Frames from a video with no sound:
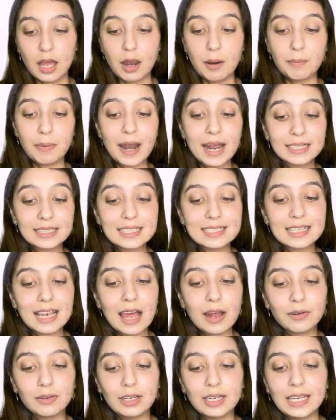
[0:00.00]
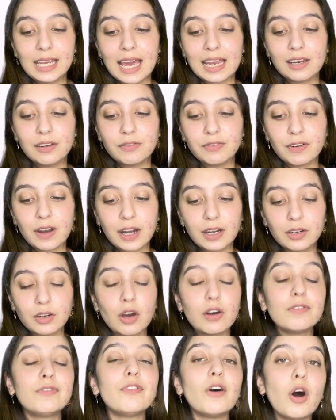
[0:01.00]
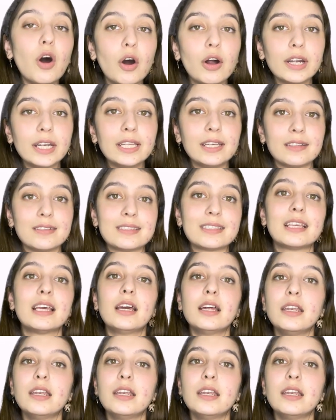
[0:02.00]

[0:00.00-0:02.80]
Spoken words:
Practice loudly and in front of audience.